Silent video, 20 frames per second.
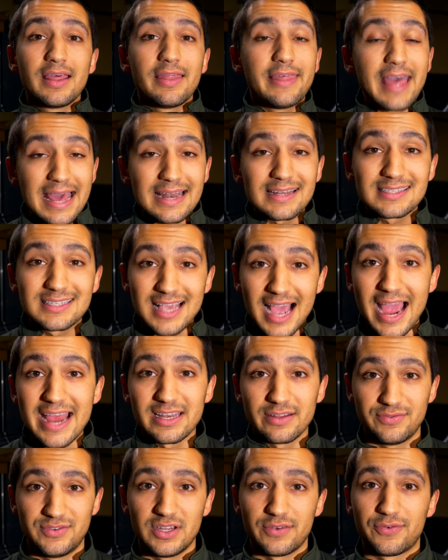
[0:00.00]
that is
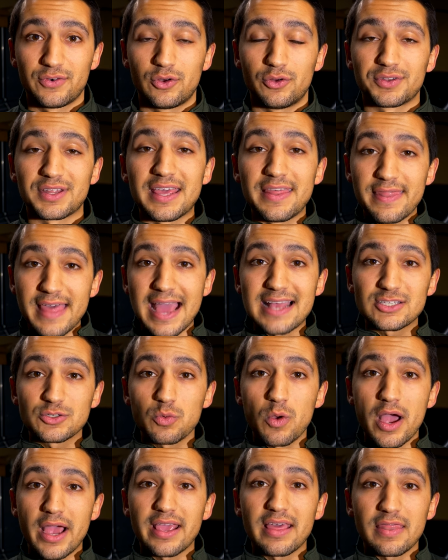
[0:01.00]
kind of difficult, and that's
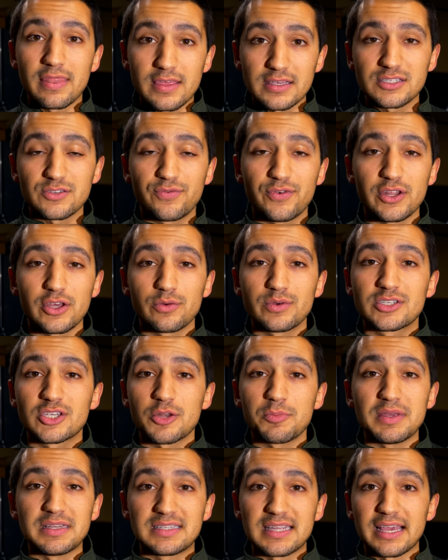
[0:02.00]
why this video is
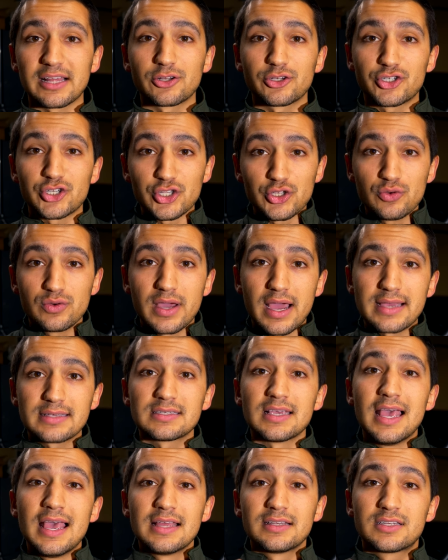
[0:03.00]
gonna be tailored to you
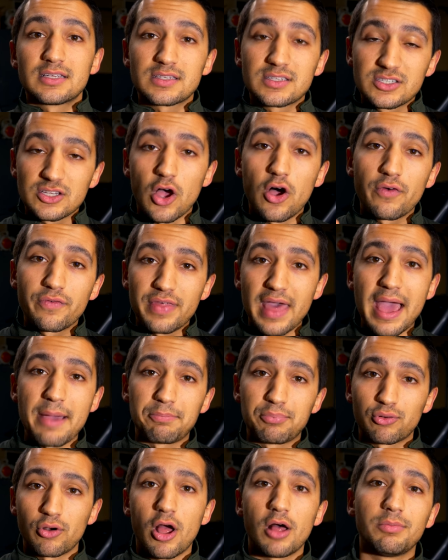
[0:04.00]
guys to solve
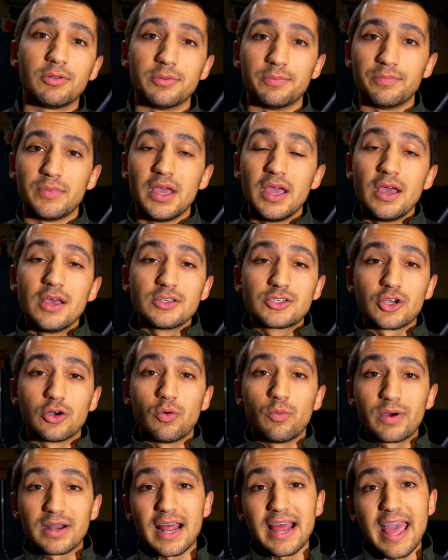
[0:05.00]
that problem. So
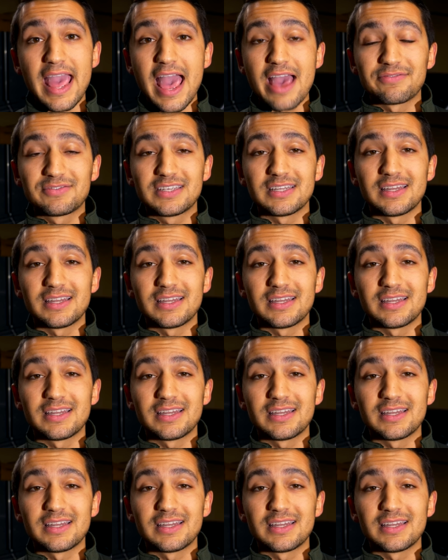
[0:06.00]
what I have